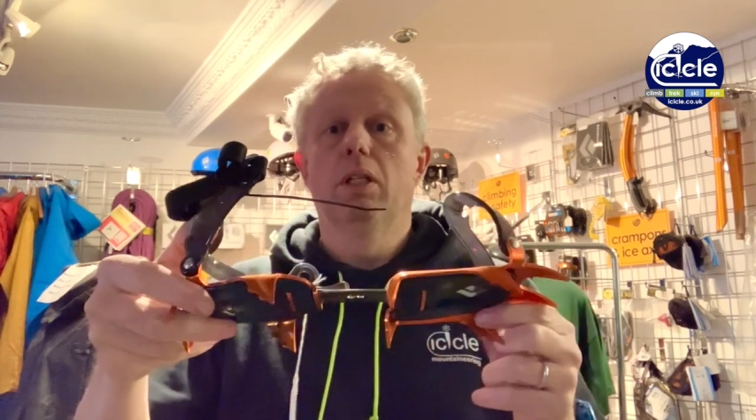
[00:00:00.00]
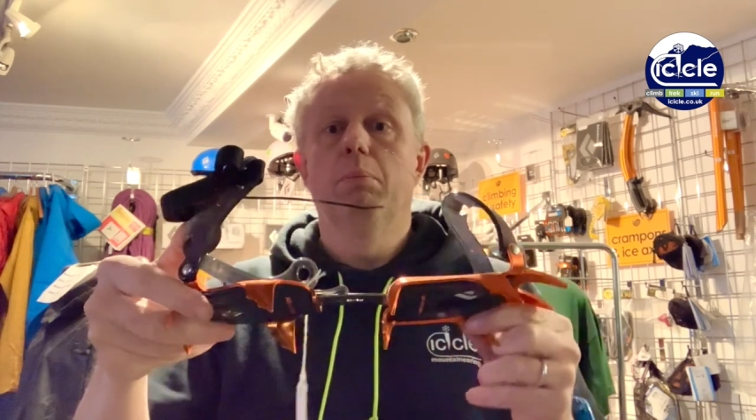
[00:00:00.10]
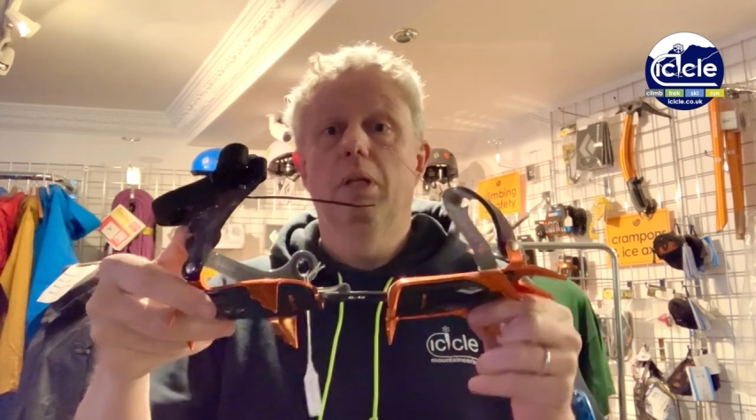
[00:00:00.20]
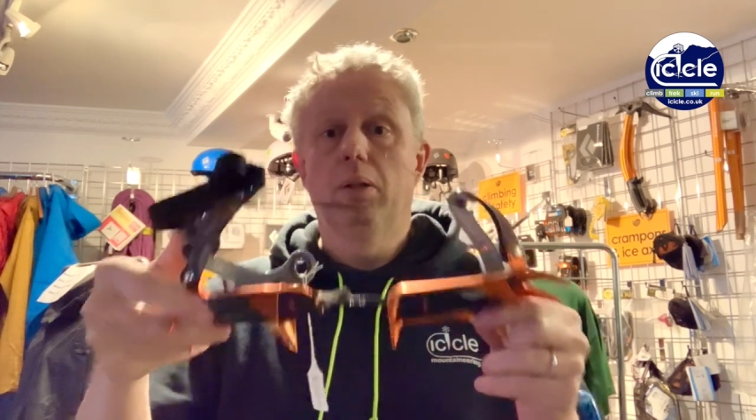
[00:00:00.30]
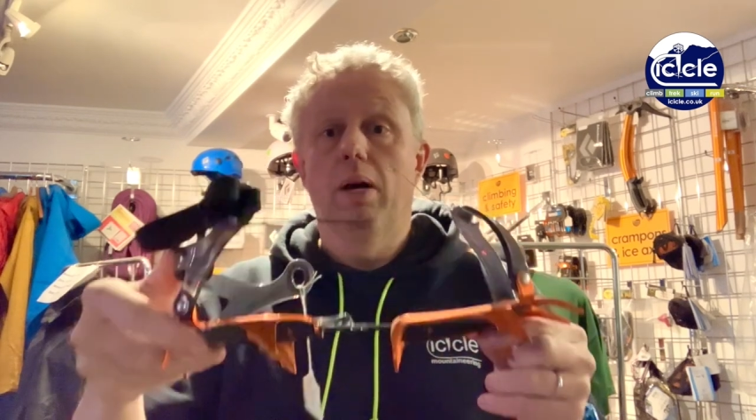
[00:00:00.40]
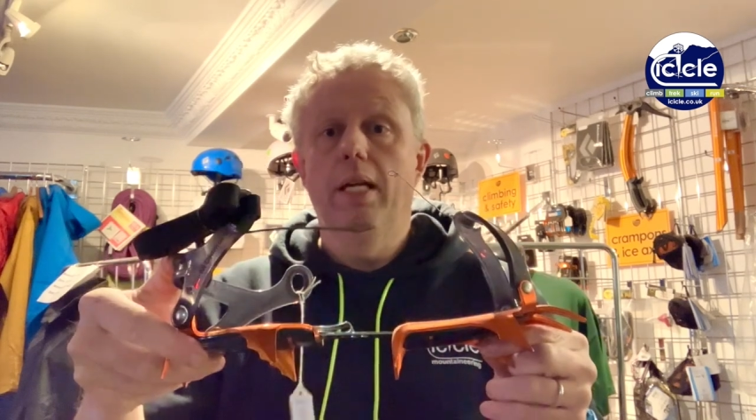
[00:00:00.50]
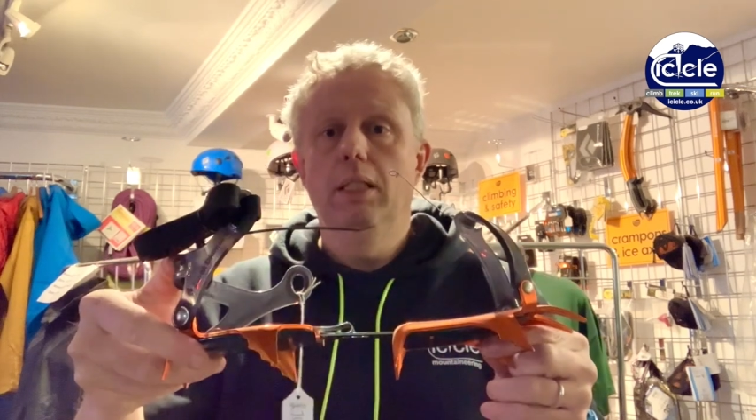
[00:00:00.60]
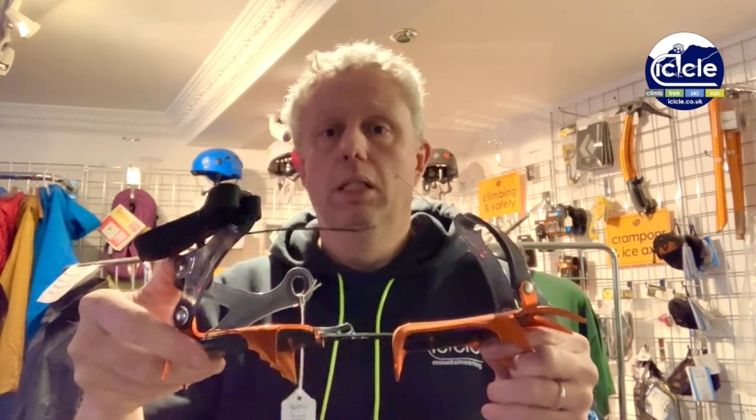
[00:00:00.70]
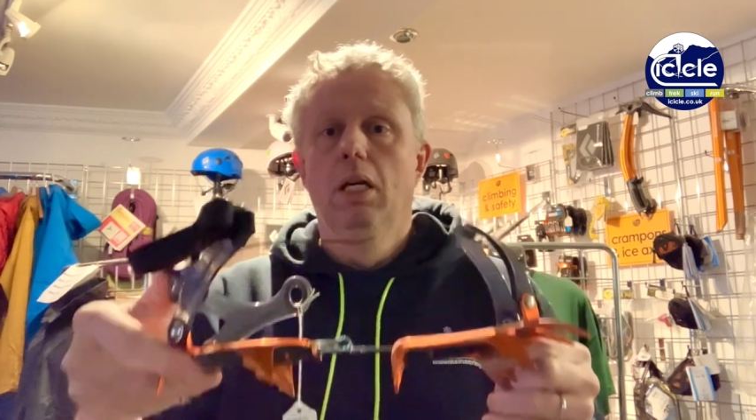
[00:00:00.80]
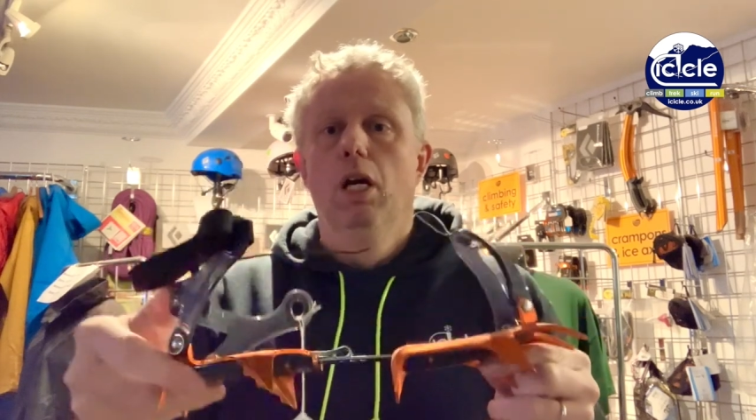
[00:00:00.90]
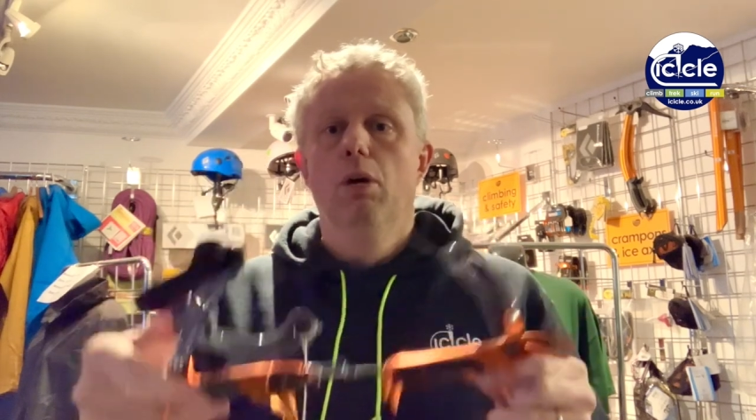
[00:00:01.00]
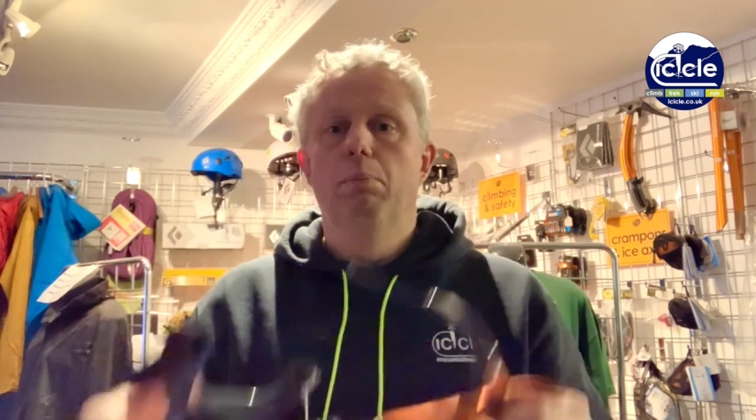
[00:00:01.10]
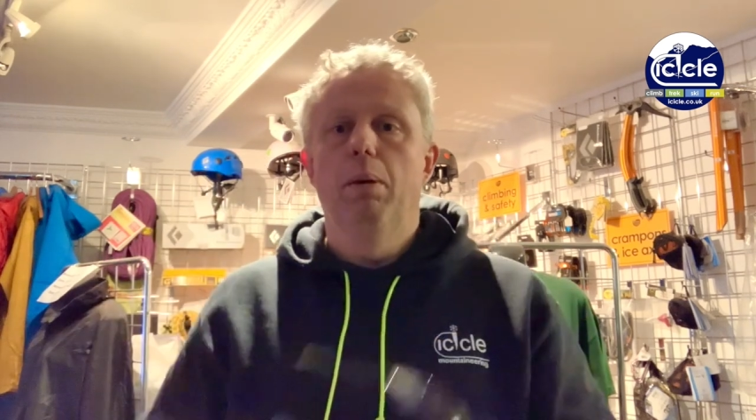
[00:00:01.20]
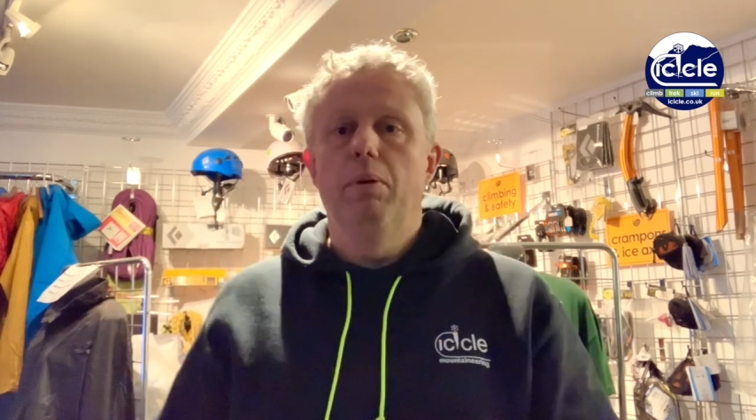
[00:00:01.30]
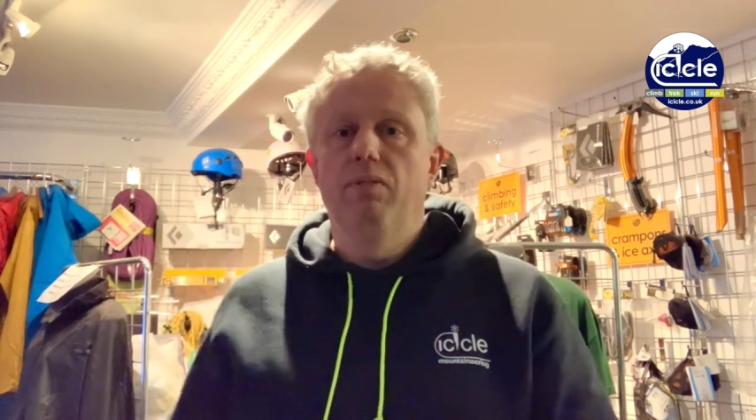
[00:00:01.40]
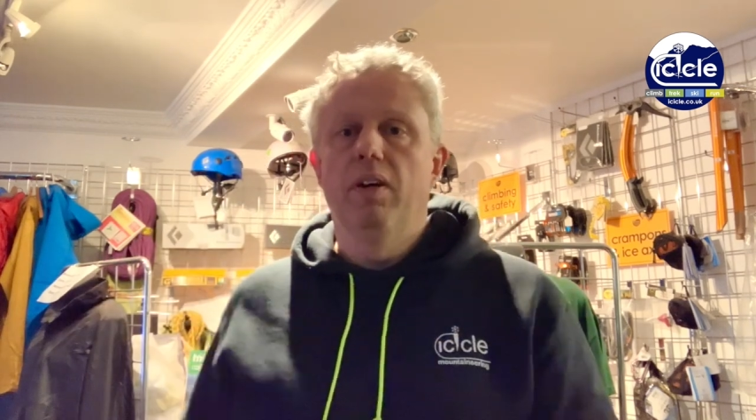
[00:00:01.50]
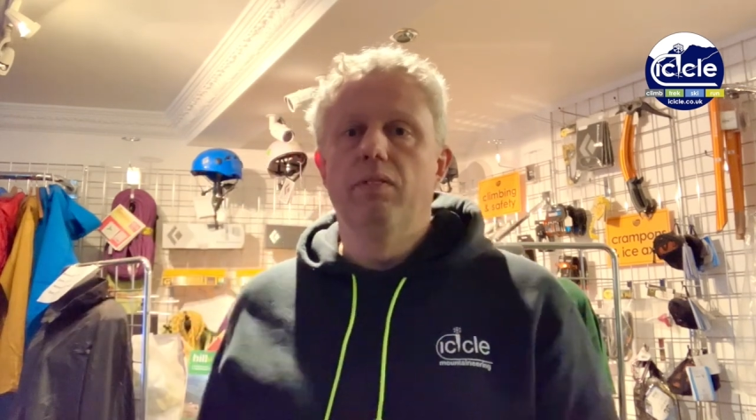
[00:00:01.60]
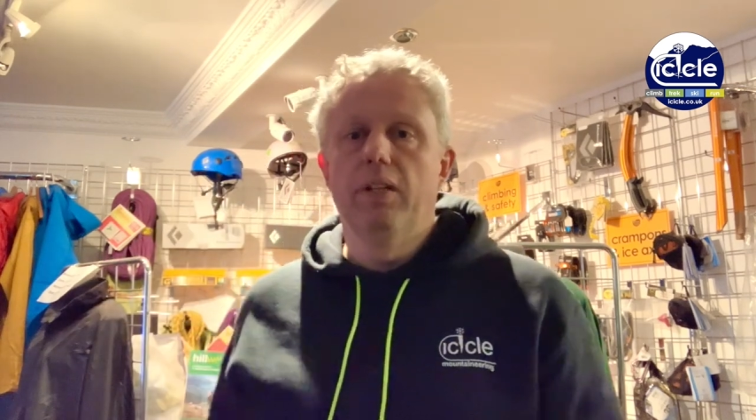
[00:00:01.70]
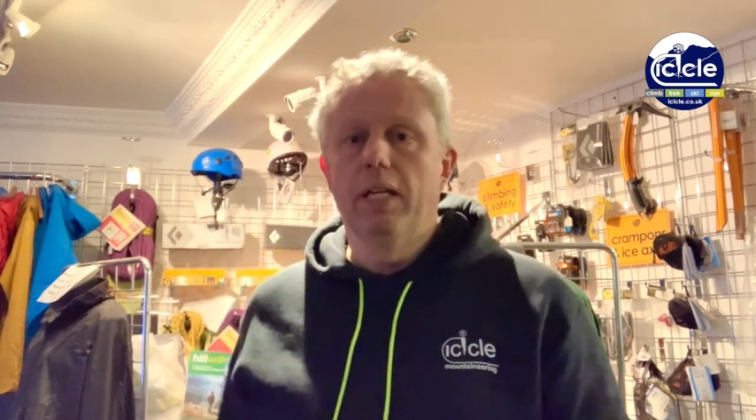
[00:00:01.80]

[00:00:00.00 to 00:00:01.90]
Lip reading: can be great, but be very, very